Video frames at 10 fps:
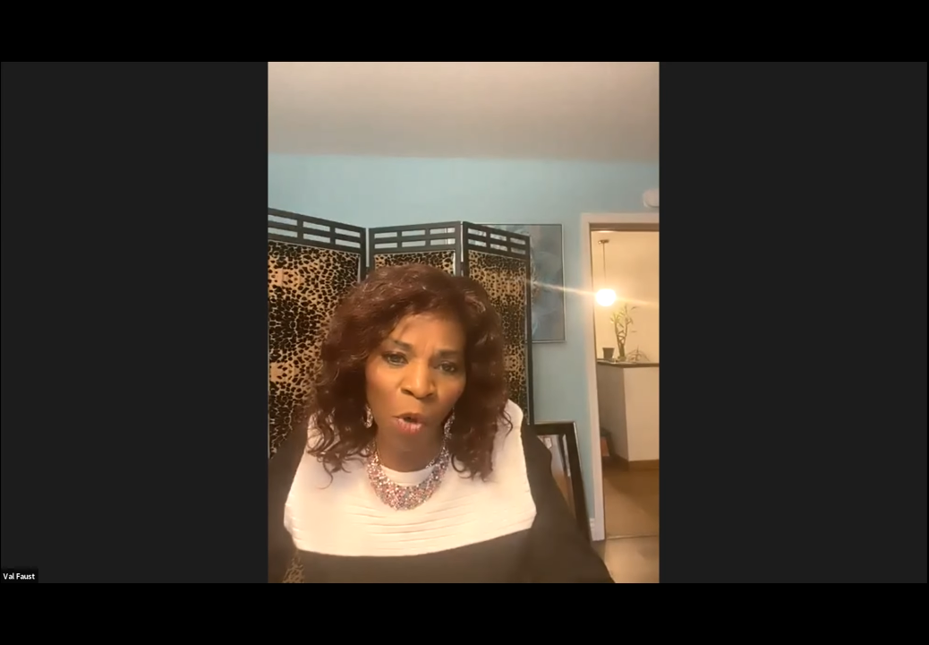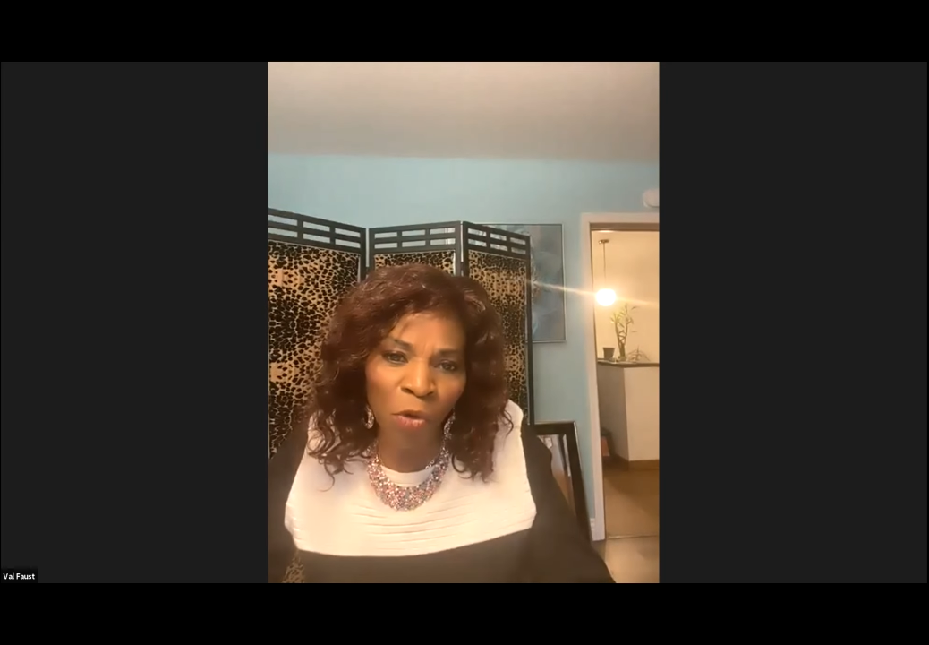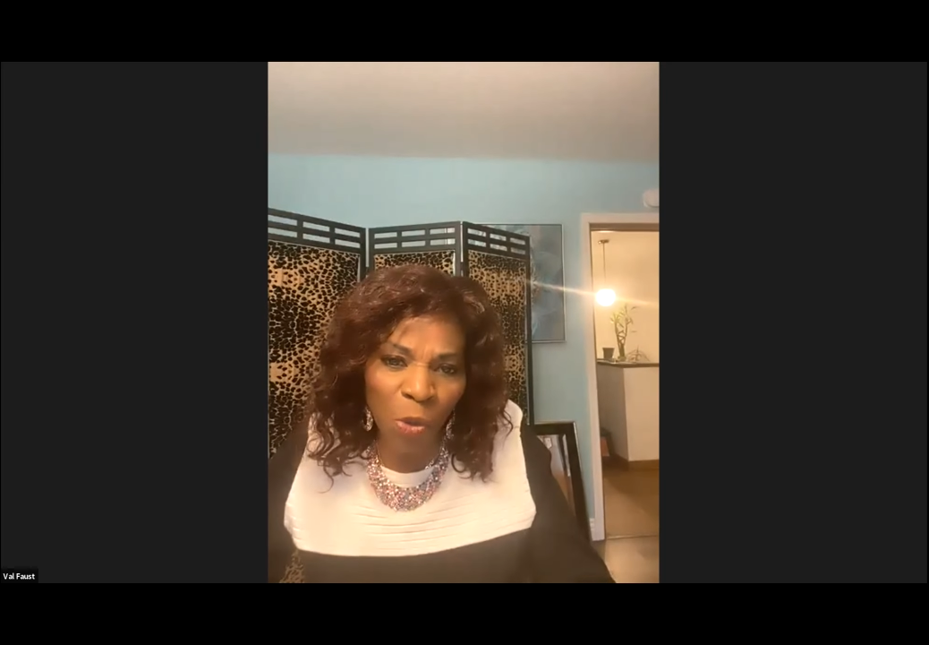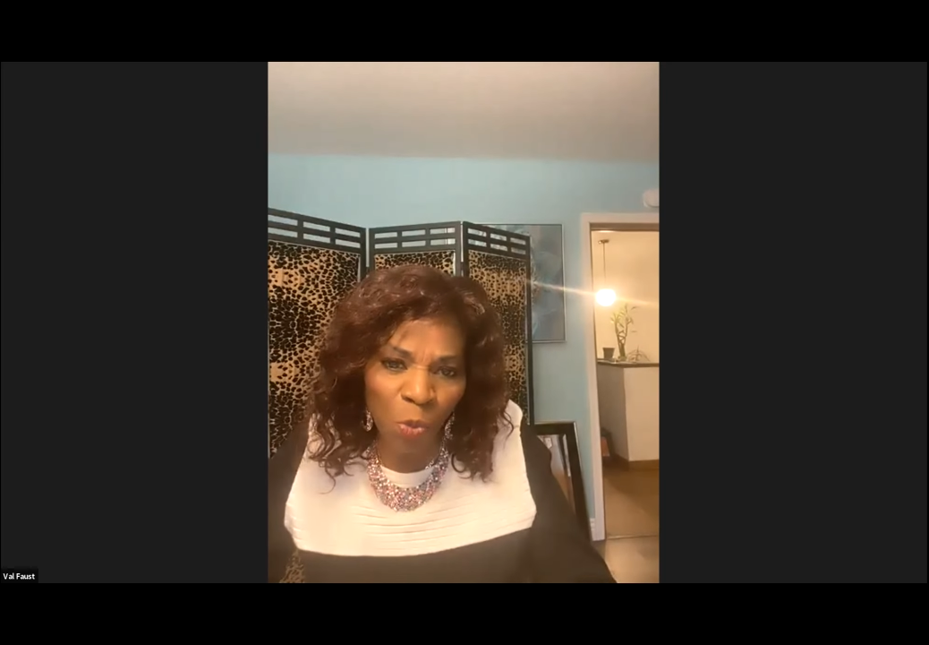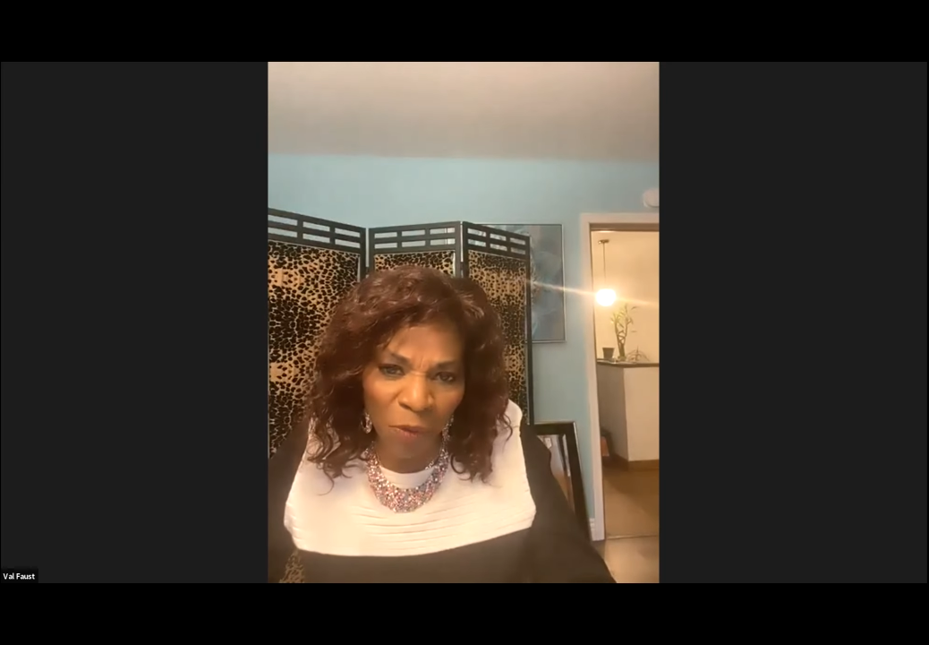
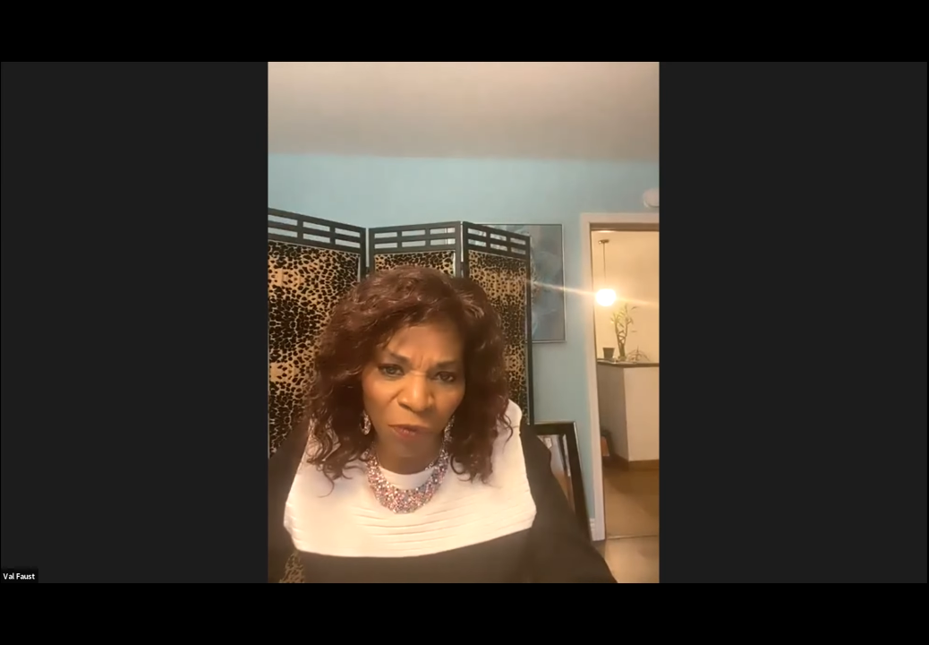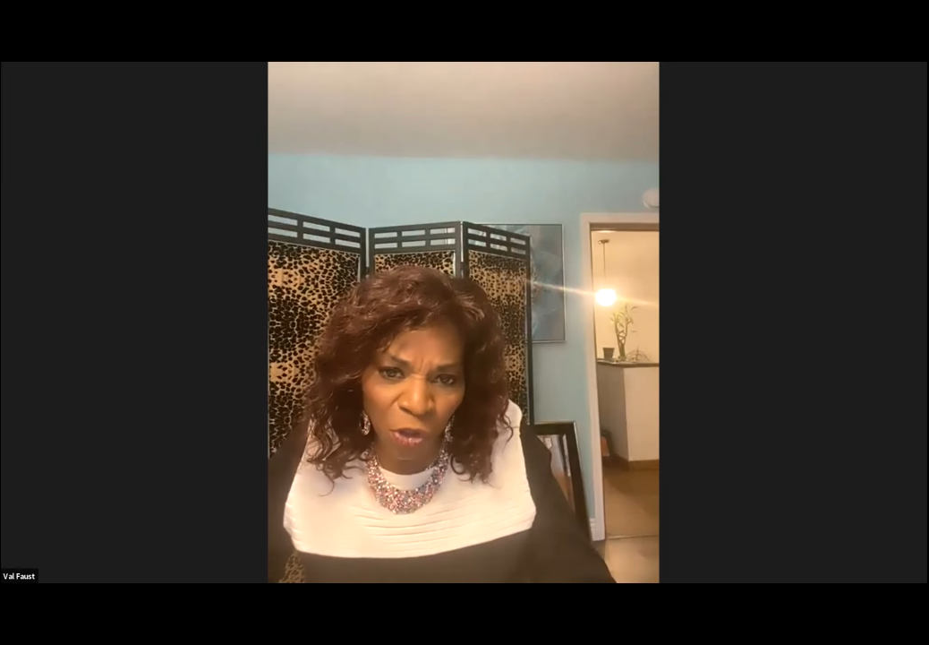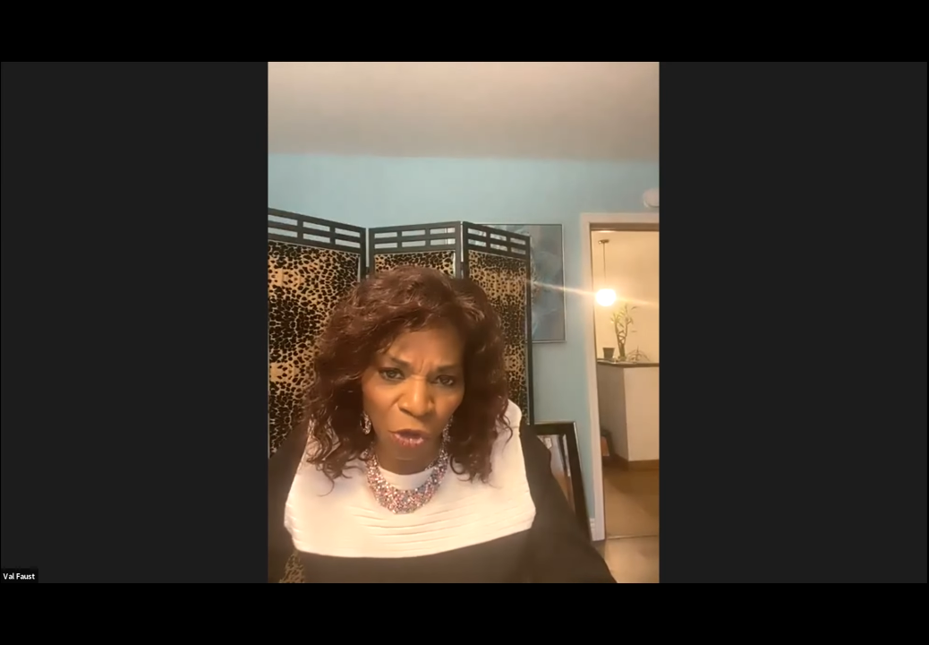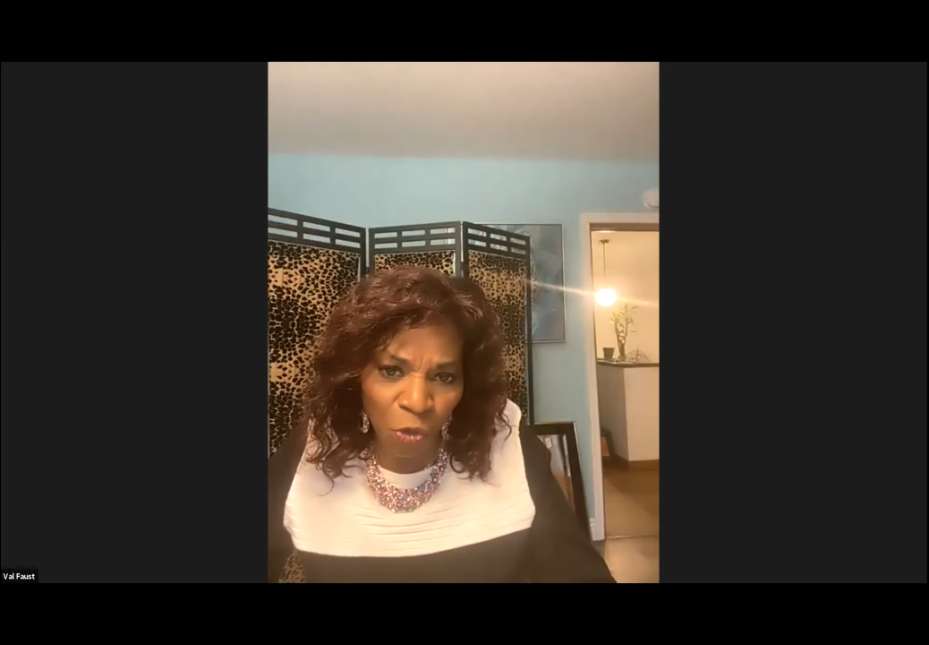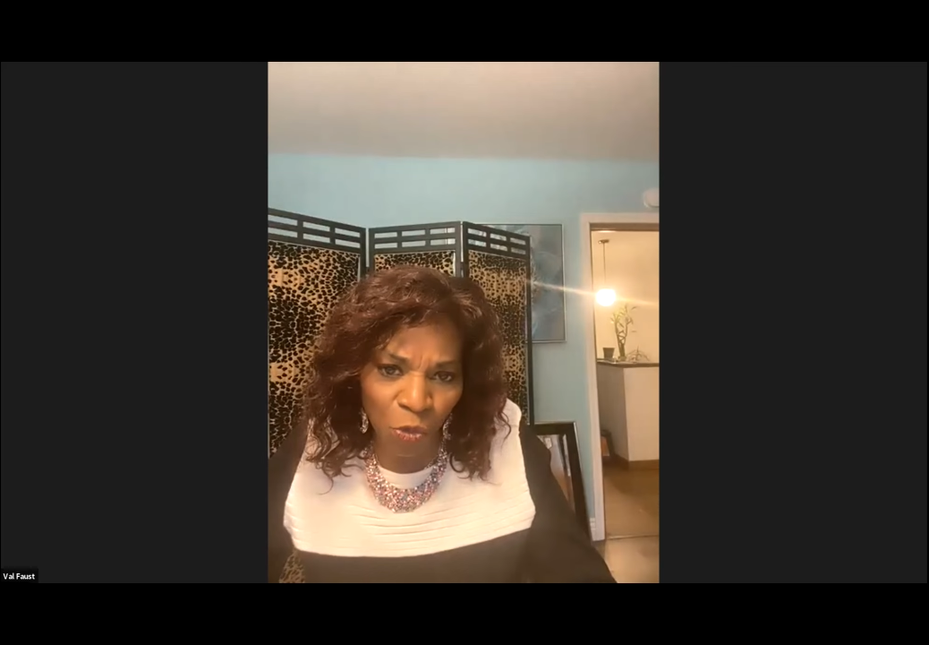working with
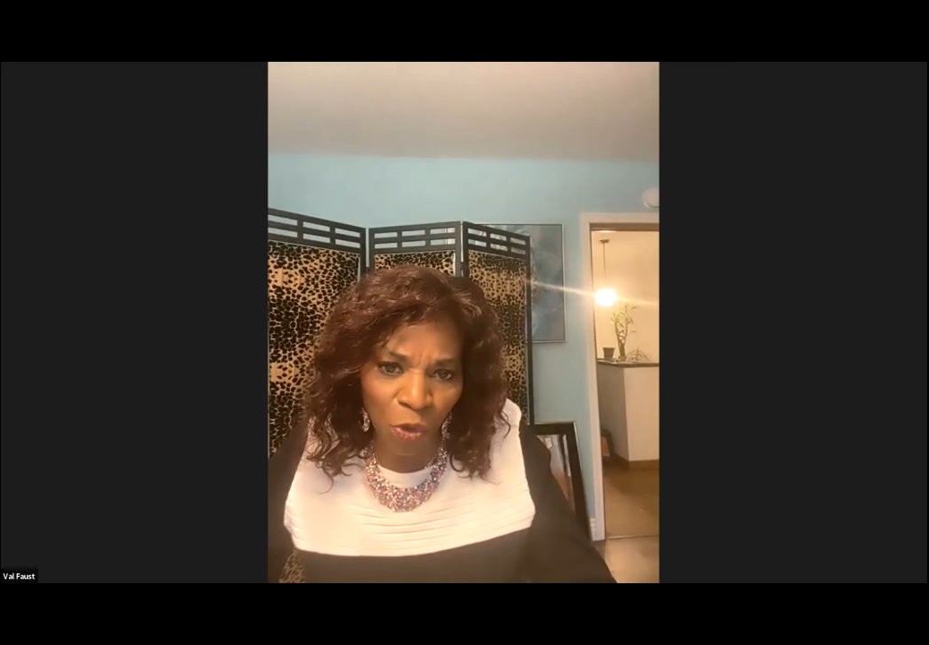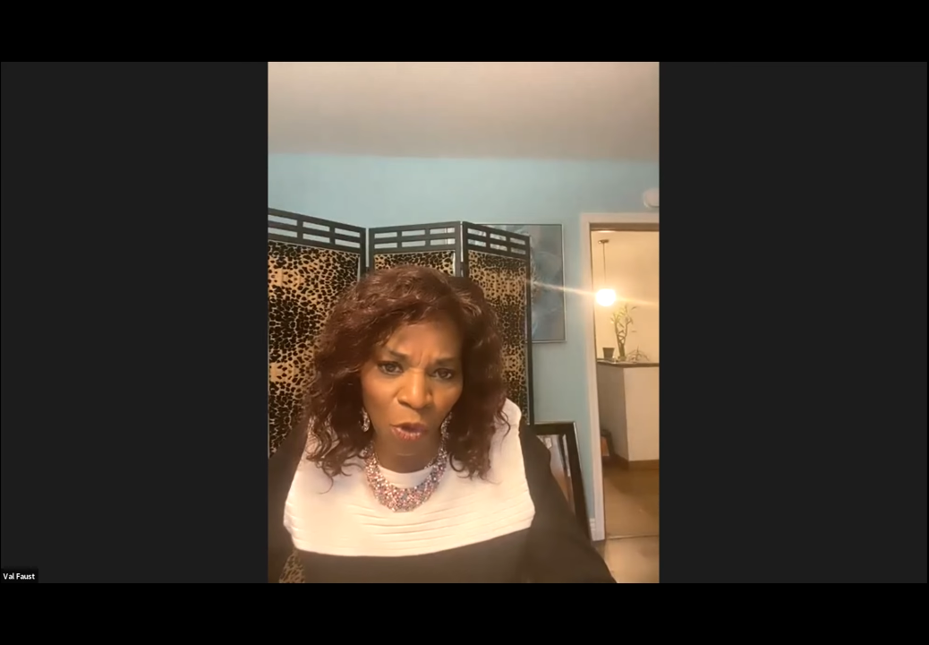the youth